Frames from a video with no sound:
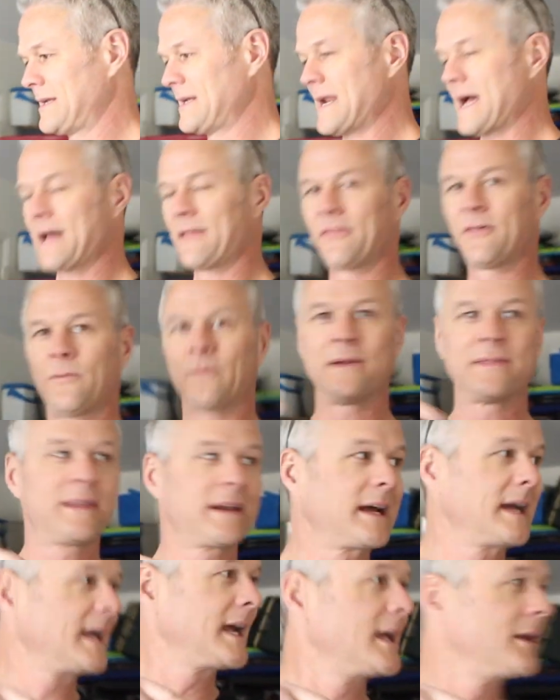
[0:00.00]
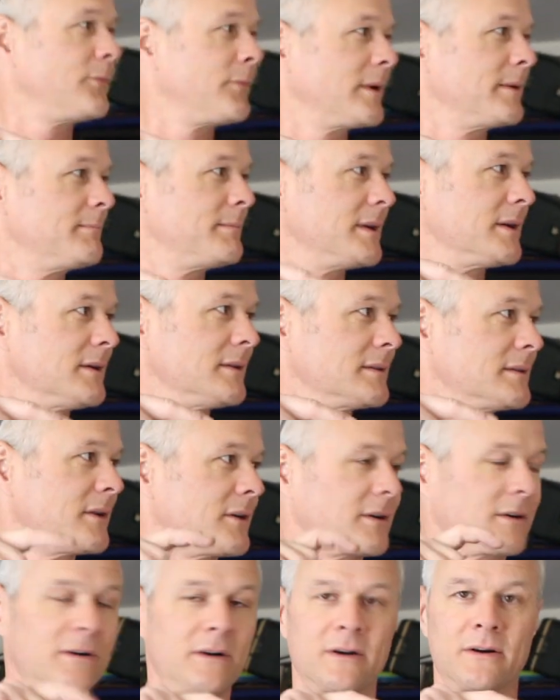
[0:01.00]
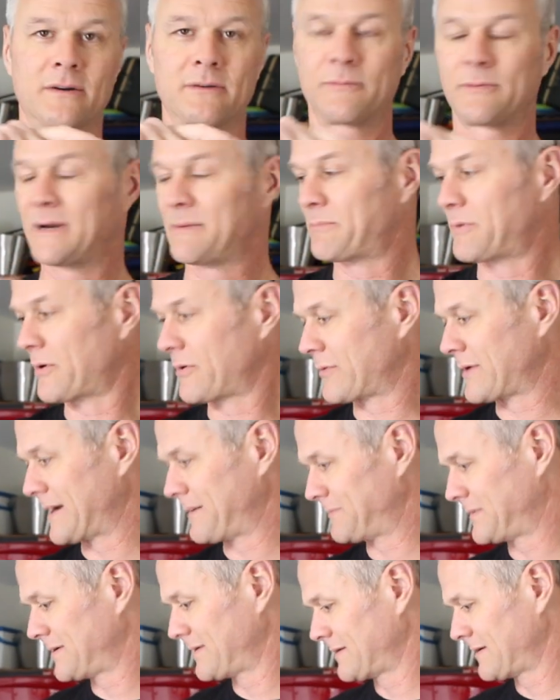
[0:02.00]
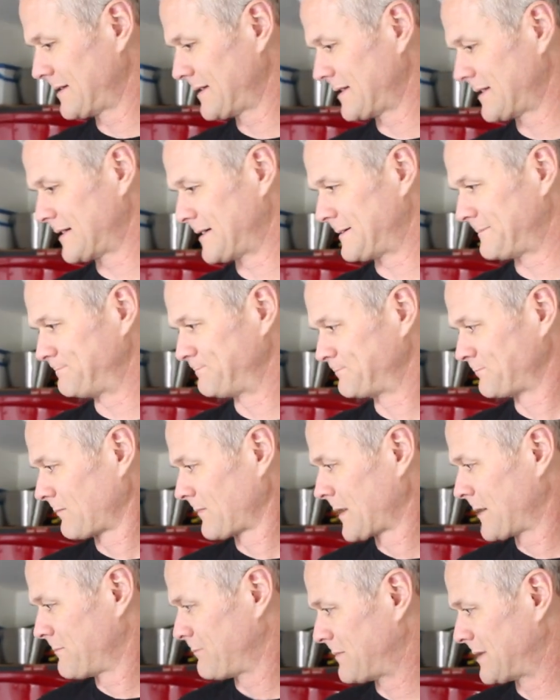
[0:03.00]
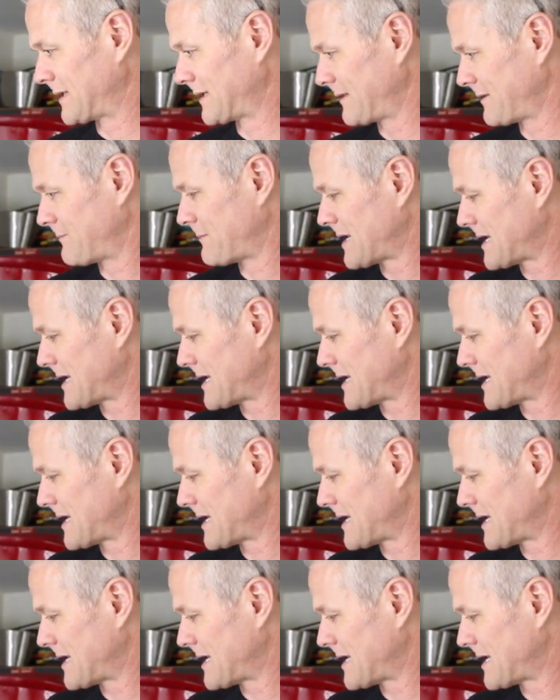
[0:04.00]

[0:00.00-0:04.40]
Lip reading: not the one that I had rebuilt or reprogrammed, but the